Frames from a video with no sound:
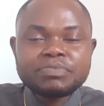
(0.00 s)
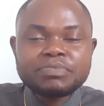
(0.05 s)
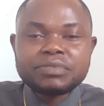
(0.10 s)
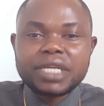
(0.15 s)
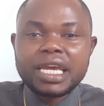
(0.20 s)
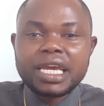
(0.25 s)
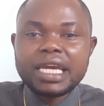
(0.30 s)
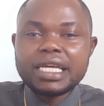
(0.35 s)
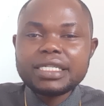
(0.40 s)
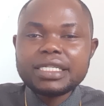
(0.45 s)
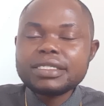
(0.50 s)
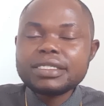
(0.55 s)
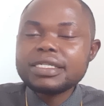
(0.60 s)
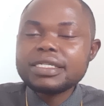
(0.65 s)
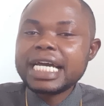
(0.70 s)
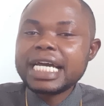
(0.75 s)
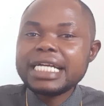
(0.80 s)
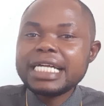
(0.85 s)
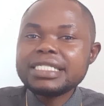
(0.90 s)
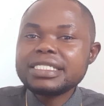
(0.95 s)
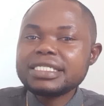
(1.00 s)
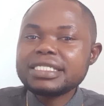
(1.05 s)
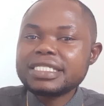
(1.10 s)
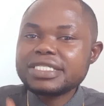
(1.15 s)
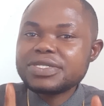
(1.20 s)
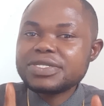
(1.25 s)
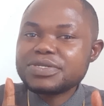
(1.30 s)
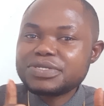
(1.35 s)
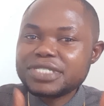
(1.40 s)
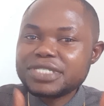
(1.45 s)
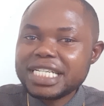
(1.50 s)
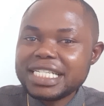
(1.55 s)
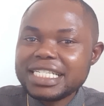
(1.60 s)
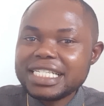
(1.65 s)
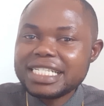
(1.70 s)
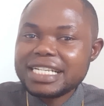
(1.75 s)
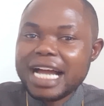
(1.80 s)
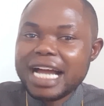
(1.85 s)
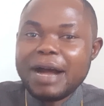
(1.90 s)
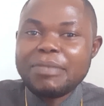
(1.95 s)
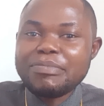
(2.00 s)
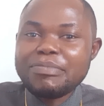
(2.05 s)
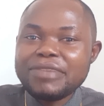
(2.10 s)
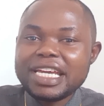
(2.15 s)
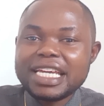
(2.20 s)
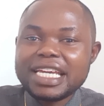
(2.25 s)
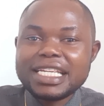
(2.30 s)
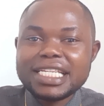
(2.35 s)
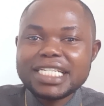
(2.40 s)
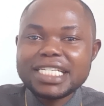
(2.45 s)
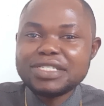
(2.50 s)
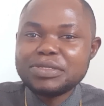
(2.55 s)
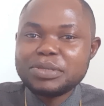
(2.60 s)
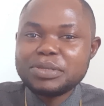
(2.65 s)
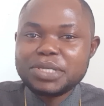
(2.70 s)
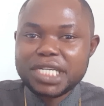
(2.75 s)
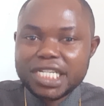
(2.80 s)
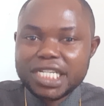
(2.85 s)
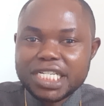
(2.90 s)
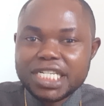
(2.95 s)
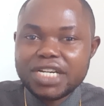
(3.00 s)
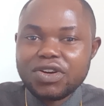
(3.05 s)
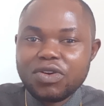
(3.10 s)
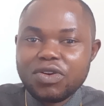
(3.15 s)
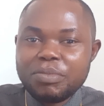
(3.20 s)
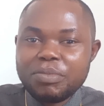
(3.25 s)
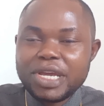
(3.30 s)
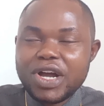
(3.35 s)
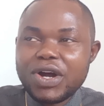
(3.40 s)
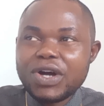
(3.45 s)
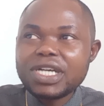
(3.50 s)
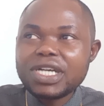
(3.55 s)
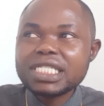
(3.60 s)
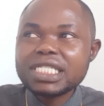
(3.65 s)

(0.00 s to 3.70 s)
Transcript: And that's the reason I'm making this video, because